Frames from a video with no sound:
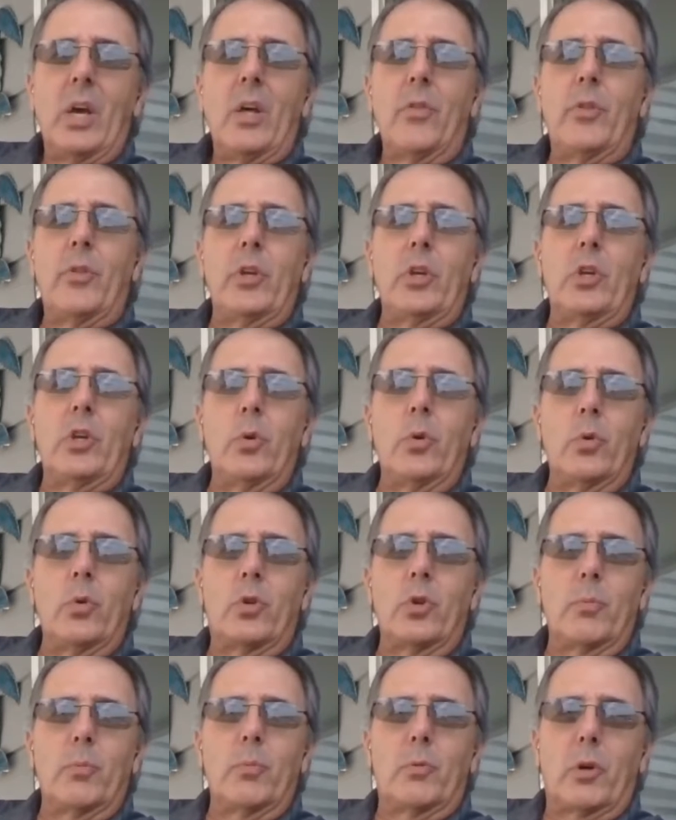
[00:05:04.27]

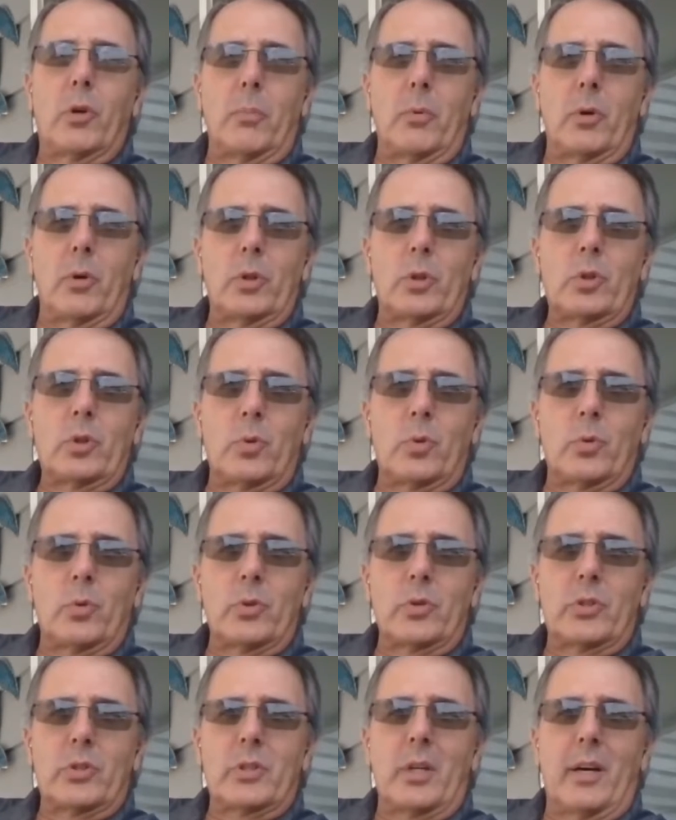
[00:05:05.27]
YouTube
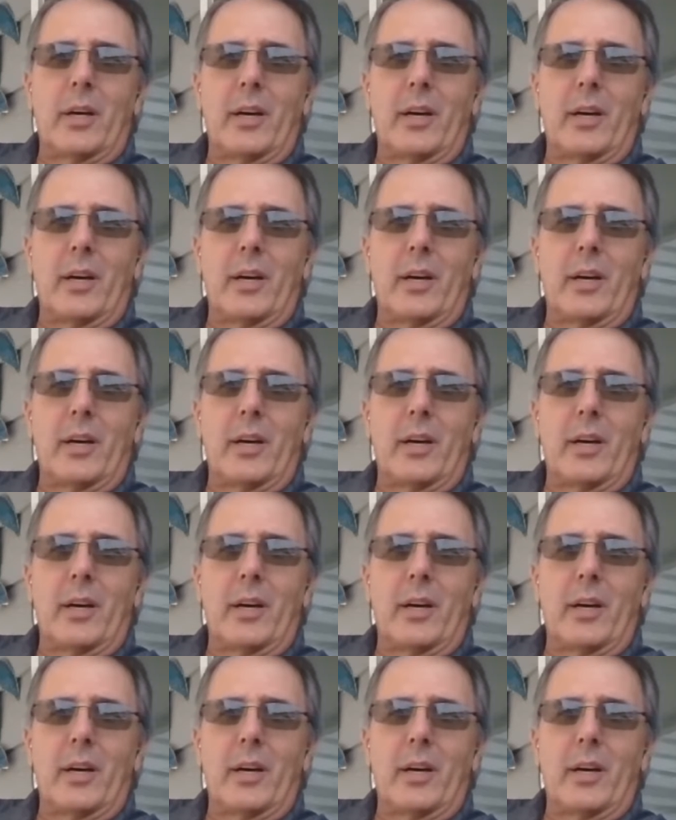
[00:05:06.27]
commercials